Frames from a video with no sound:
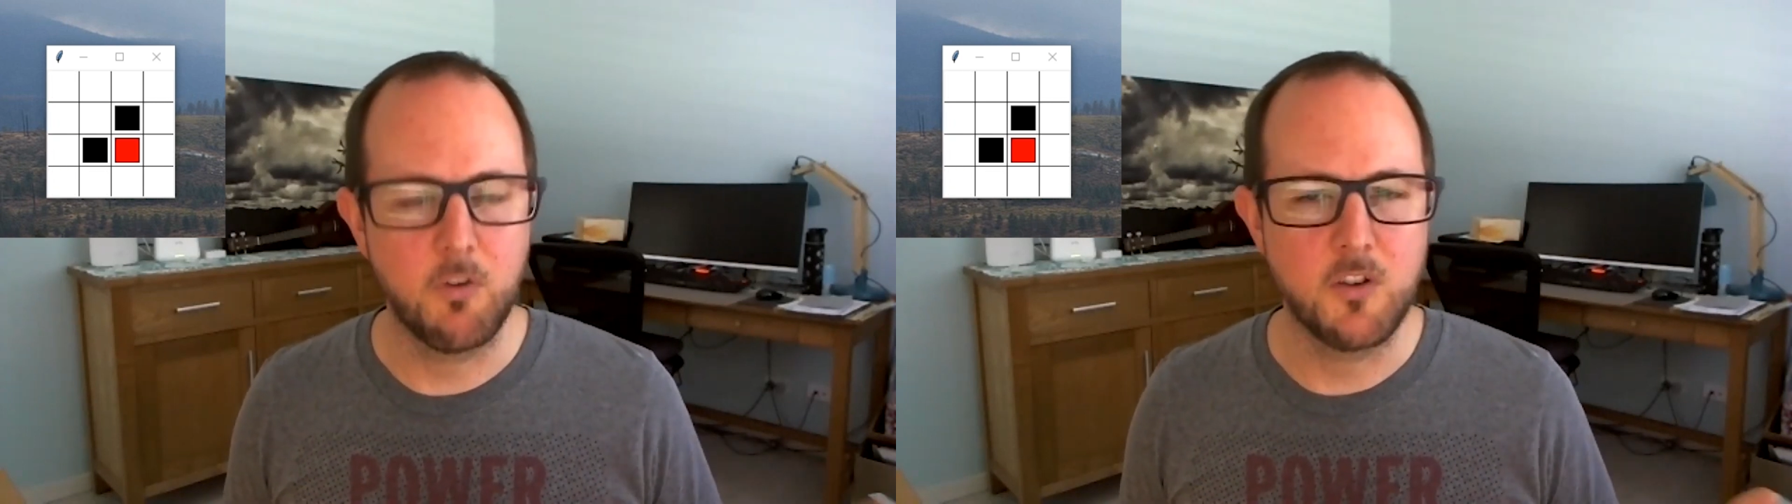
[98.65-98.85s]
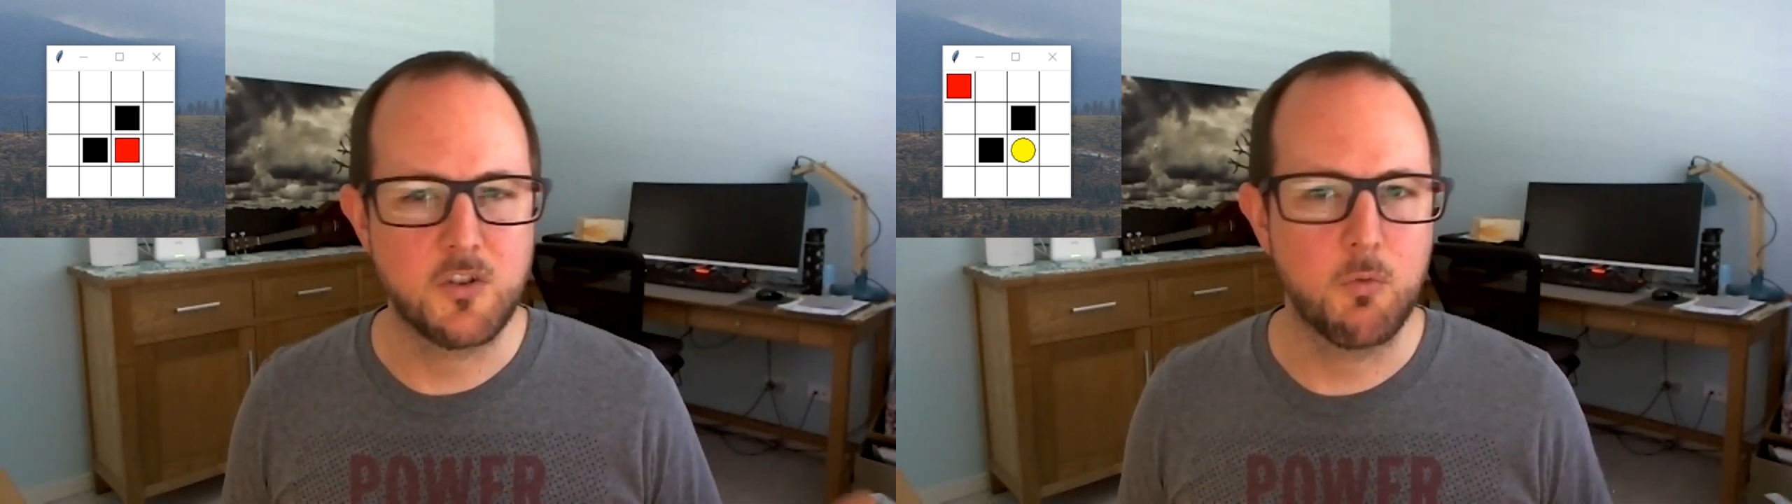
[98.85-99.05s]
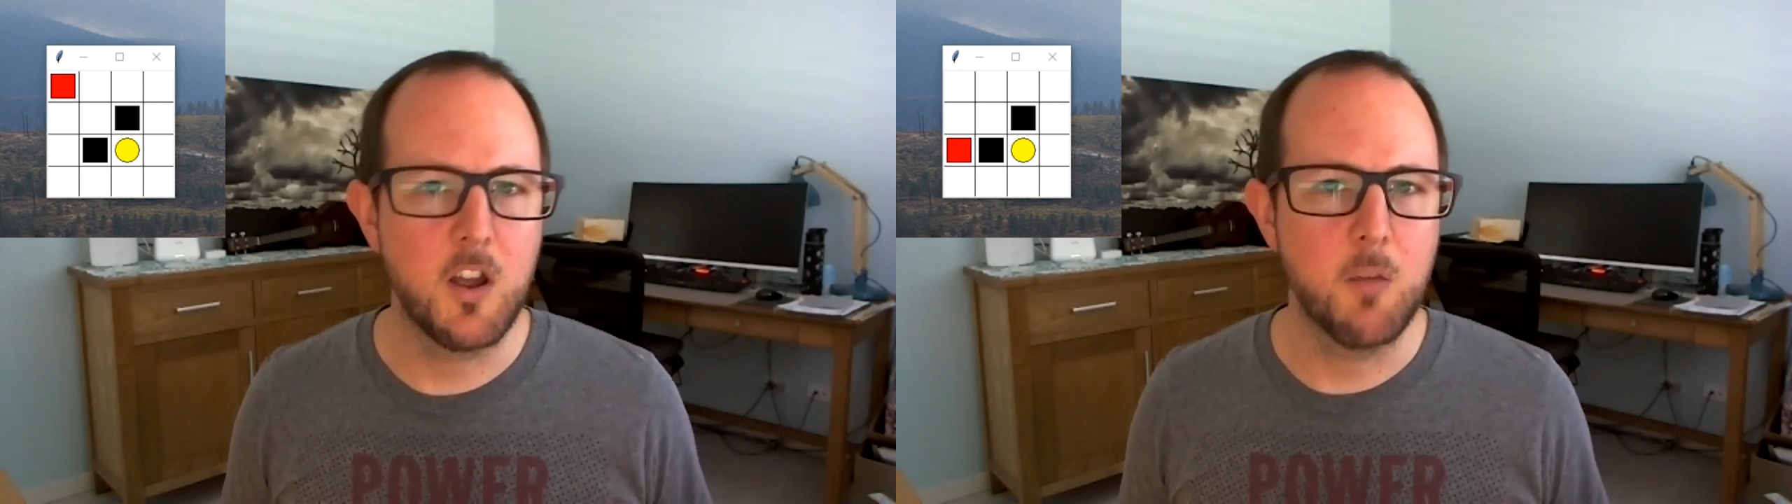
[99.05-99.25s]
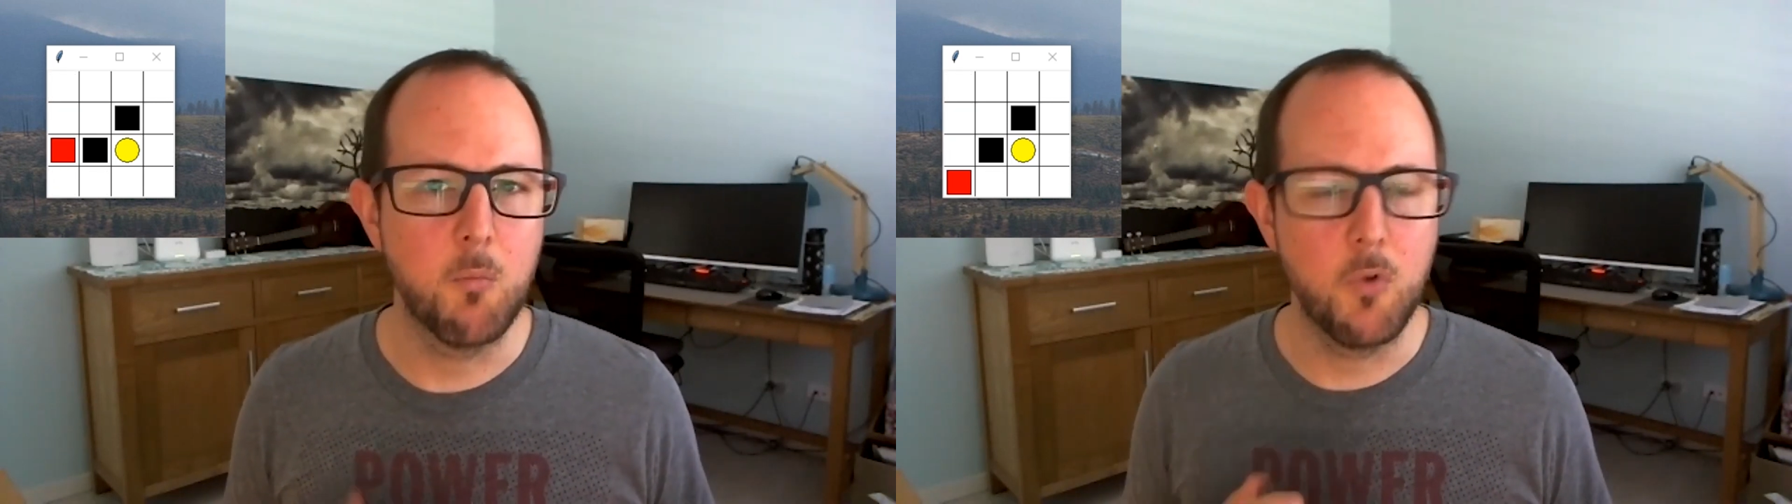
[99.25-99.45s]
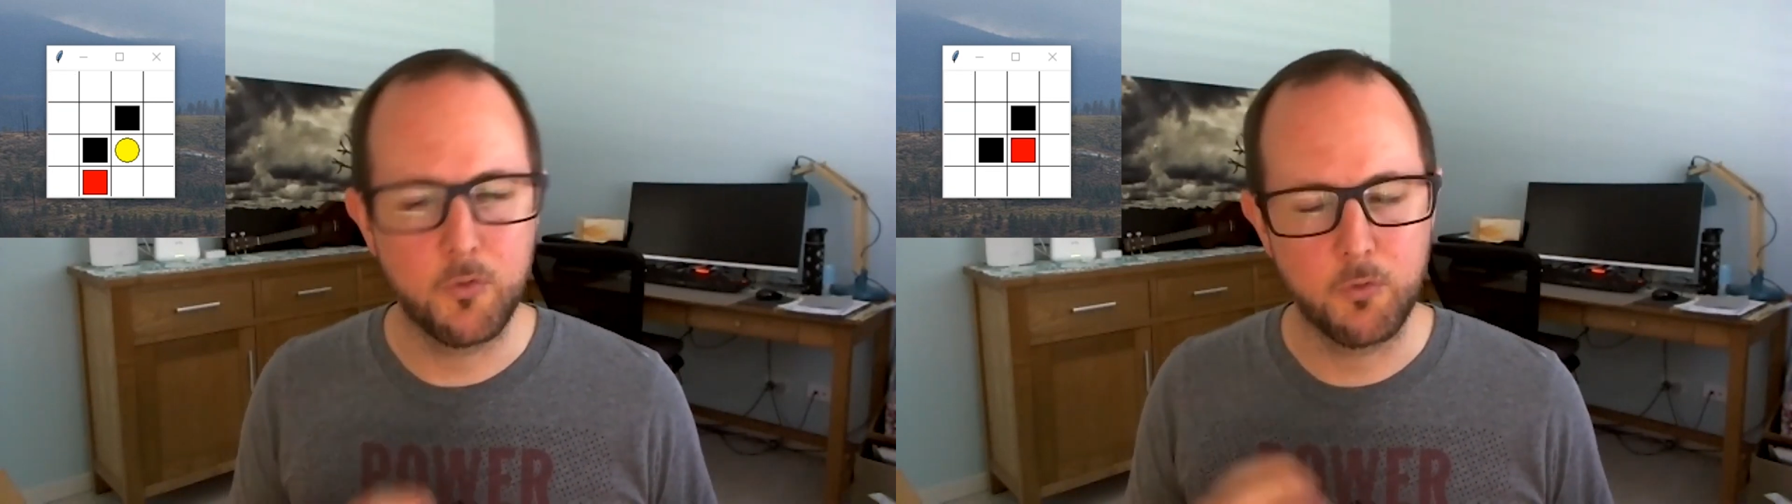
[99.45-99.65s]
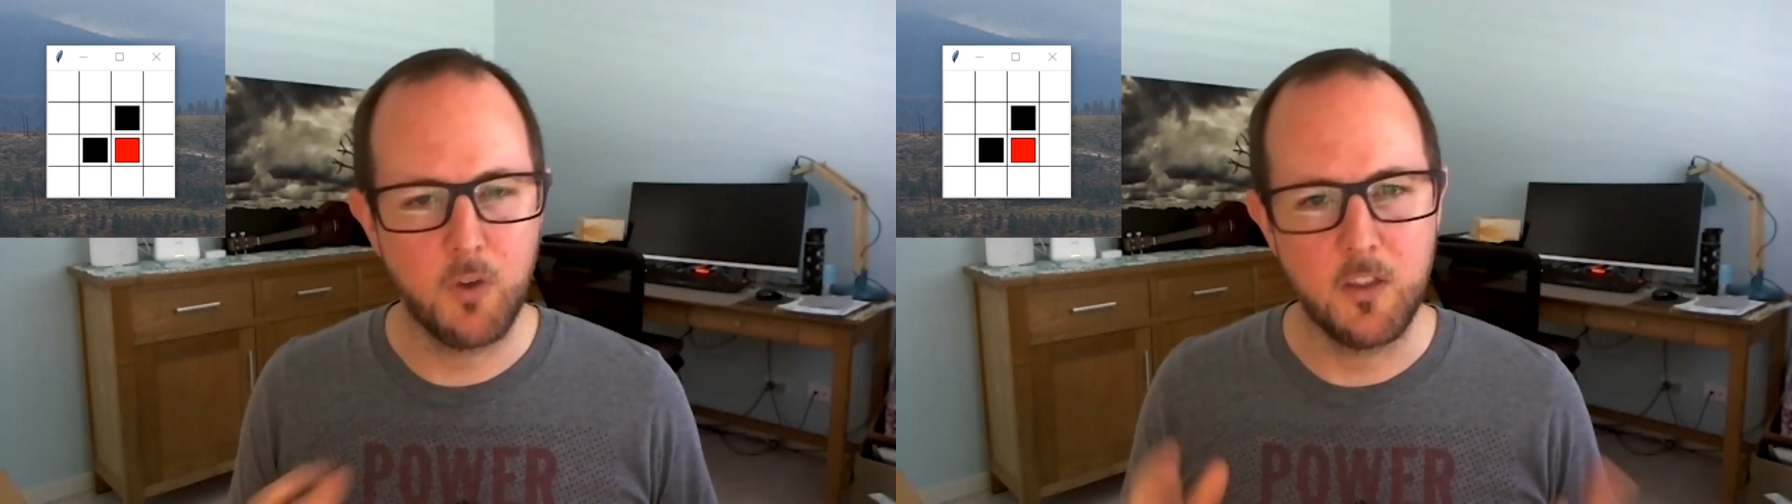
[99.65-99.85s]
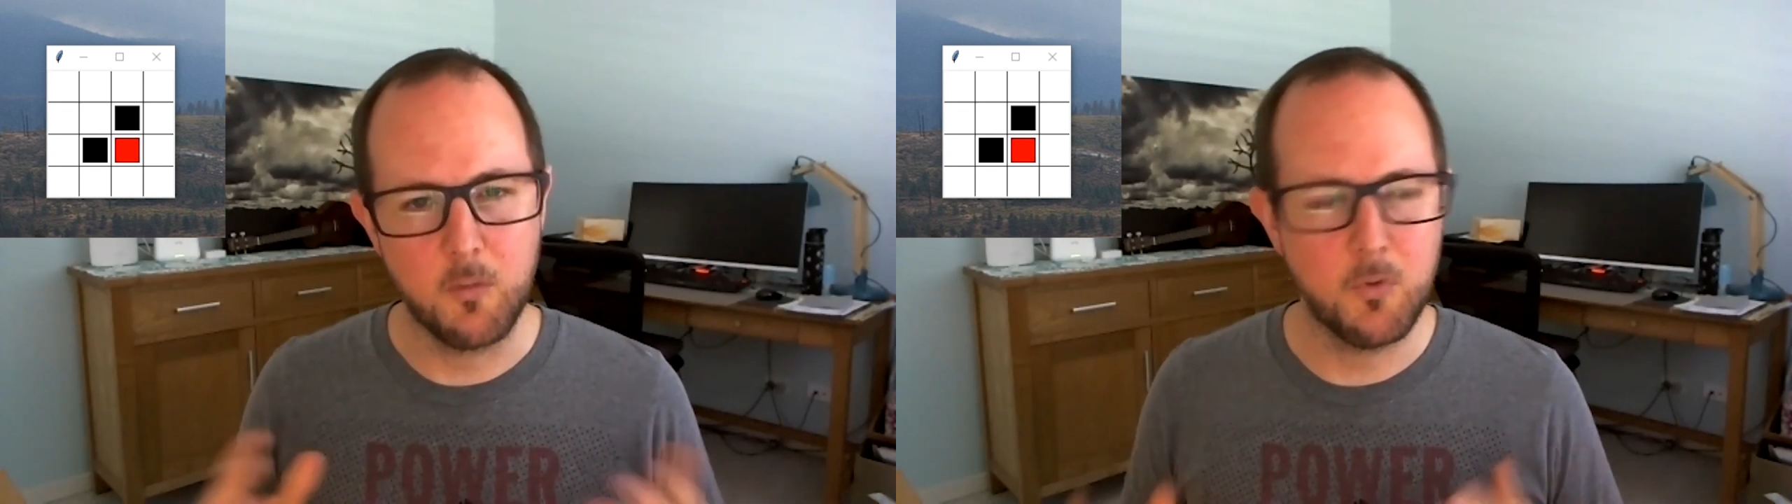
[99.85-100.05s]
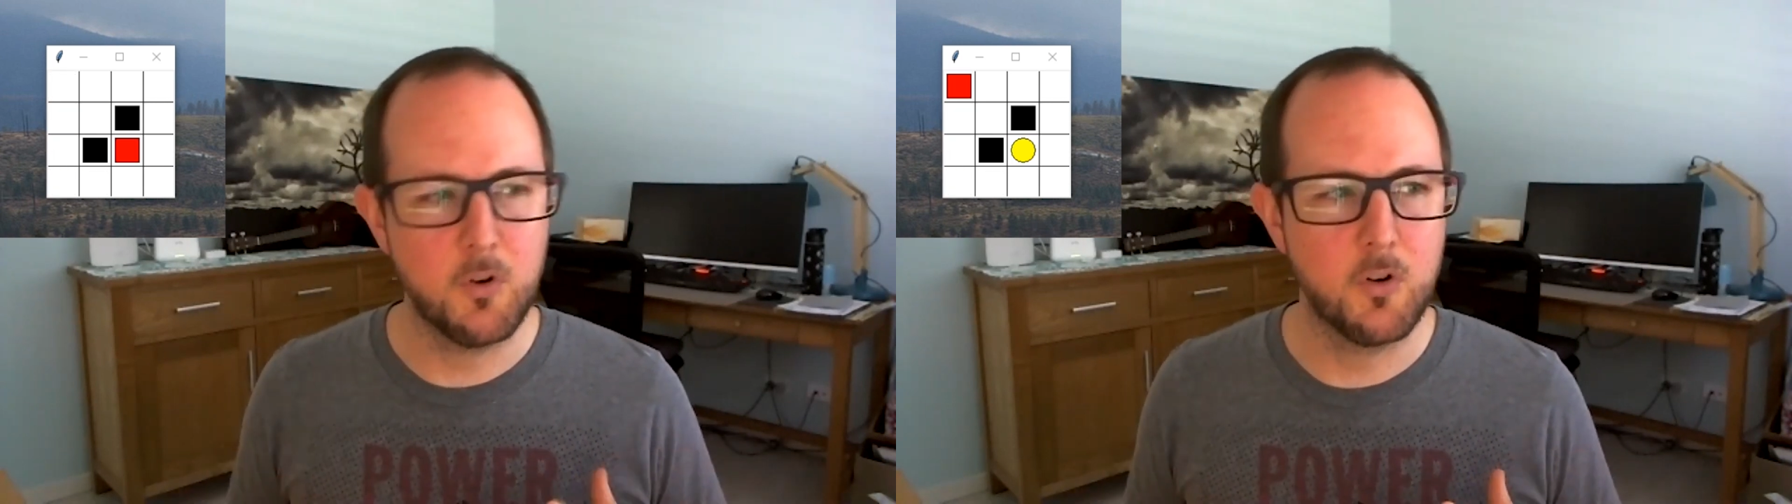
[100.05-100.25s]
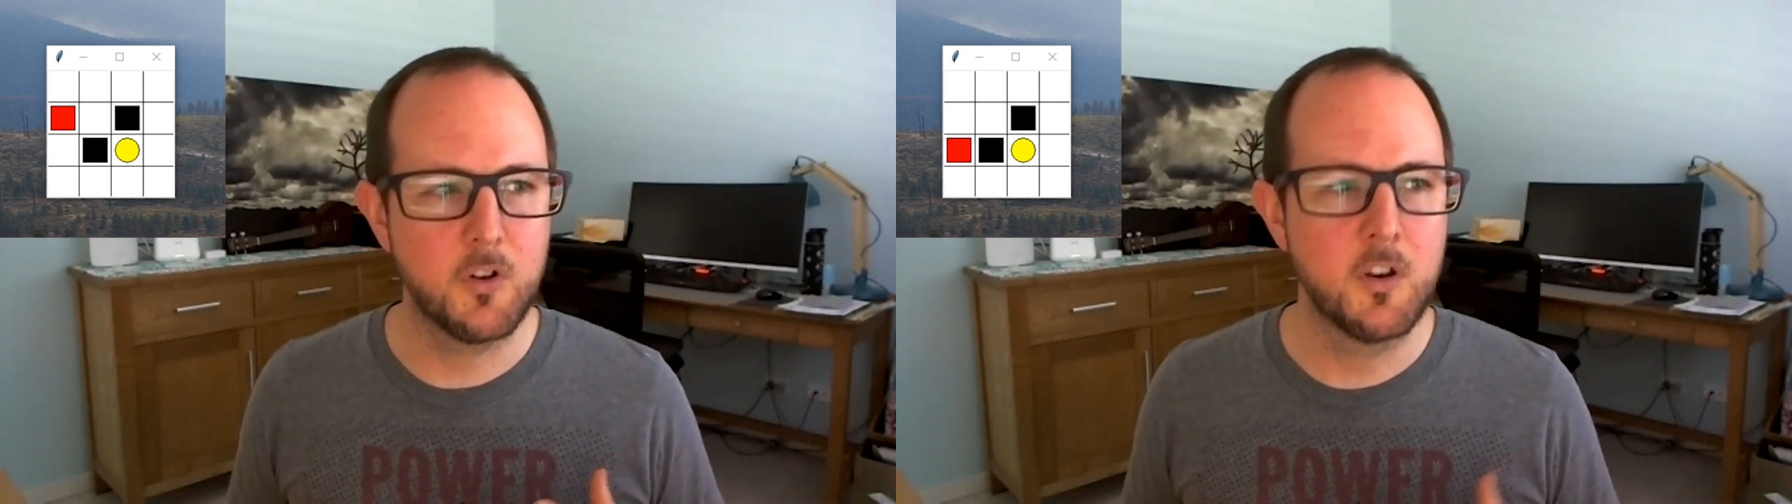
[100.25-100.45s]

square moves around the board,